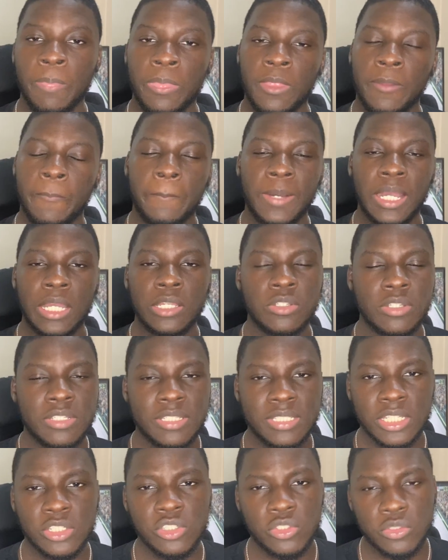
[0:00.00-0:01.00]
Buy your
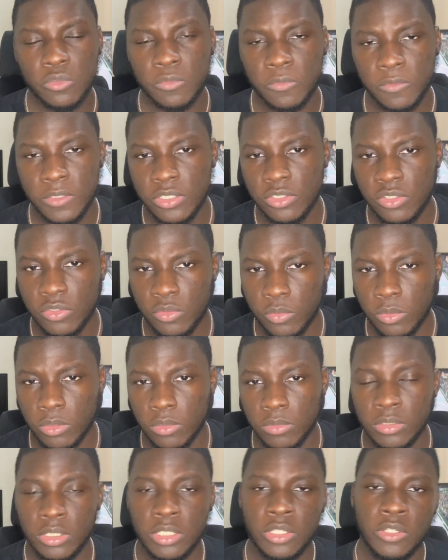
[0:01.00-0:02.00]
essential things as well.
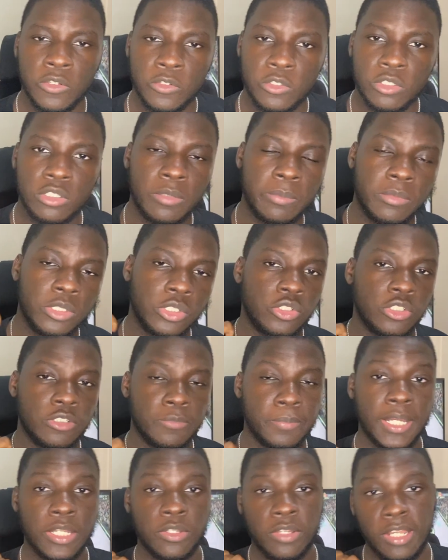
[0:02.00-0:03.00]
You want to make sure you buy
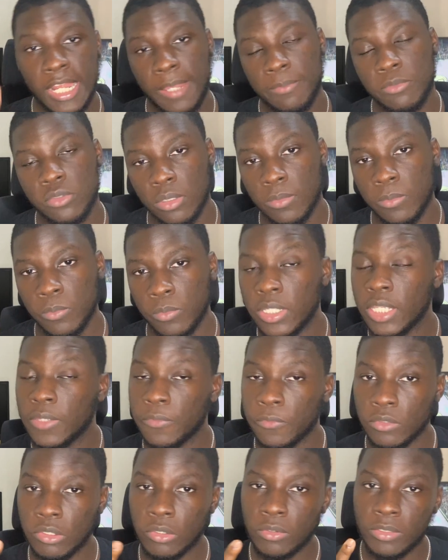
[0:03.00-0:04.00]
your laptop if you
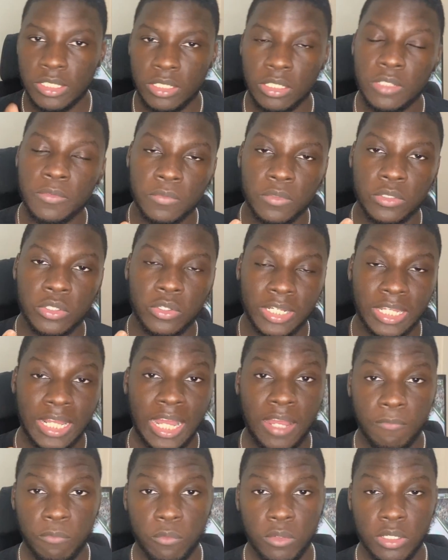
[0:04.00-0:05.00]
don't have
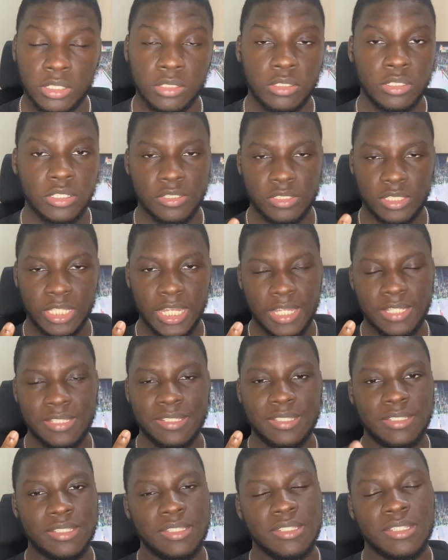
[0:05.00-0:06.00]
one, because that is
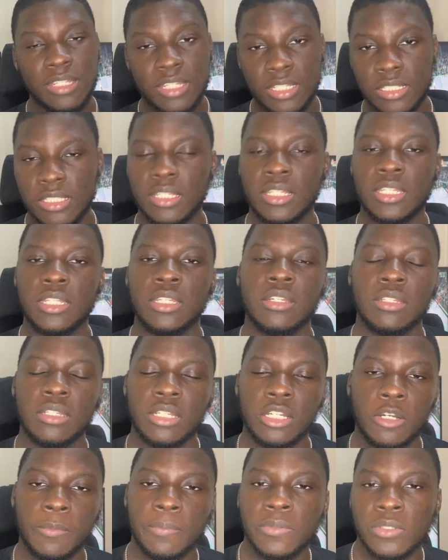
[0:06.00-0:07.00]
certainly going to
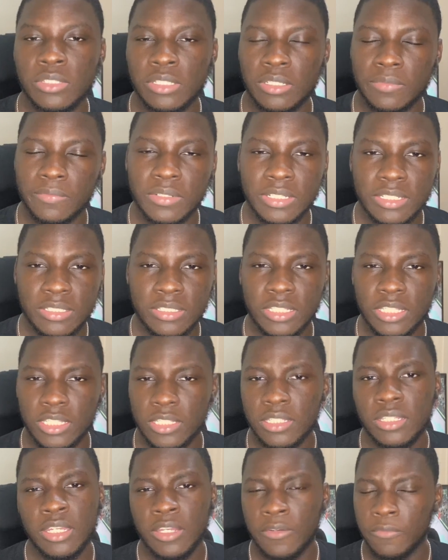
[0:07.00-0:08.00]
help you in university
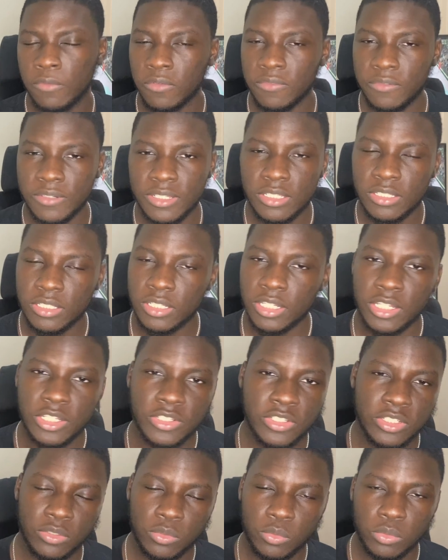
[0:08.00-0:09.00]
for research
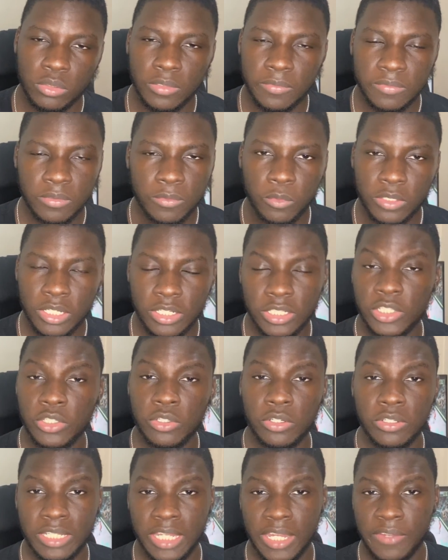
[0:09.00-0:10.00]
and all other work that you're going
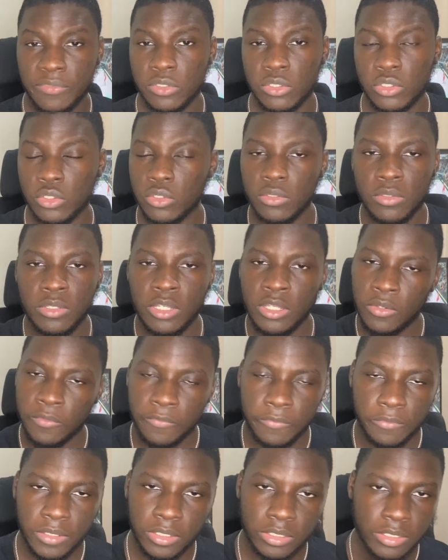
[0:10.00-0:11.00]
to have to do
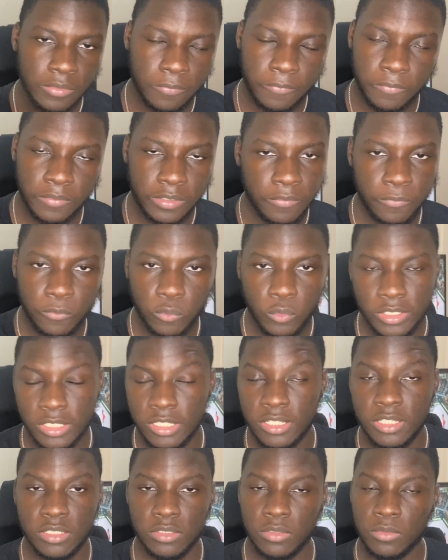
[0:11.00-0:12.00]
throughout the 3-4
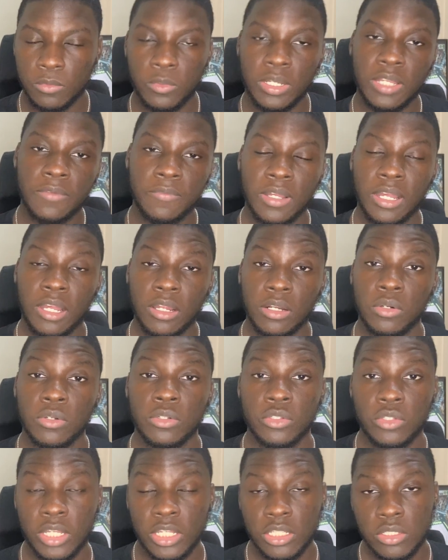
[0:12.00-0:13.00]
years or whatever, how long
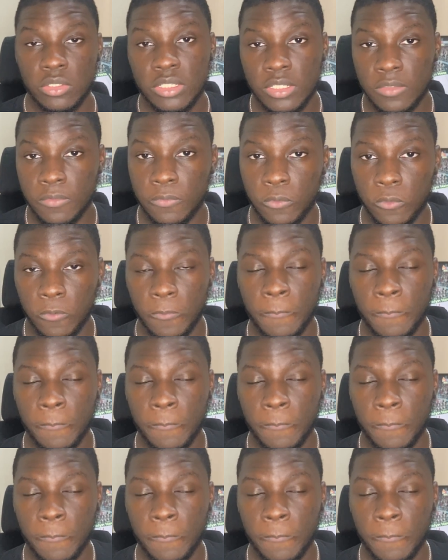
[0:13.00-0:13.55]
you're at uni for.